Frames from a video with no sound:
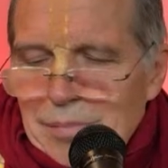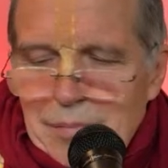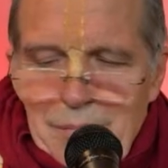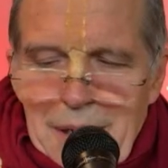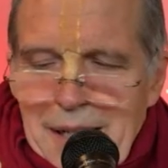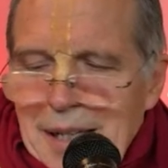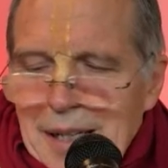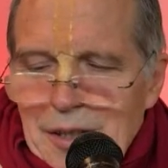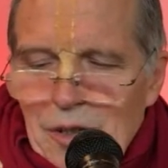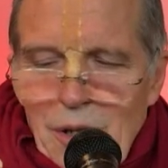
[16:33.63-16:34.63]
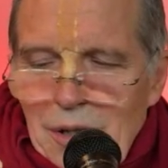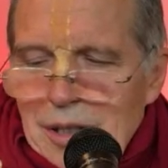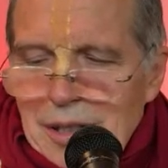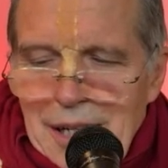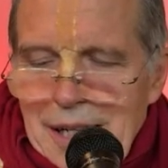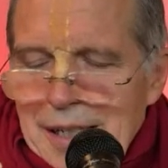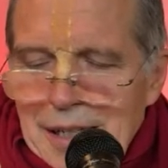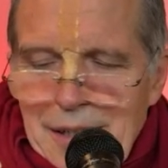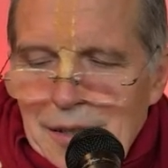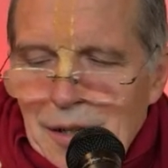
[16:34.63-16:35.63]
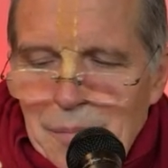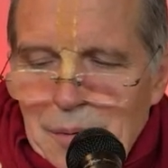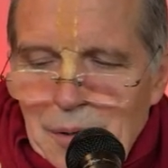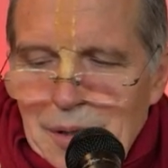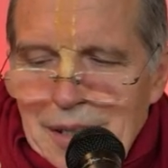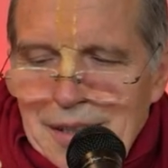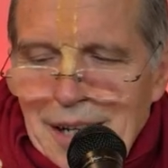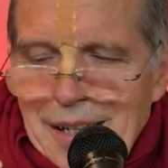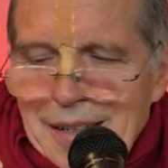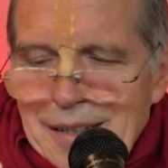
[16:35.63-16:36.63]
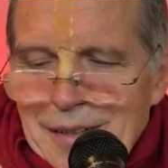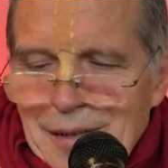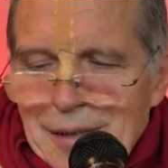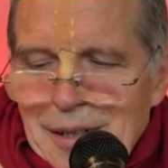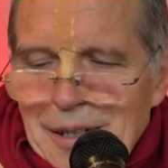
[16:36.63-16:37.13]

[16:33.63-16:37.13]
making a doctorate in computer science, so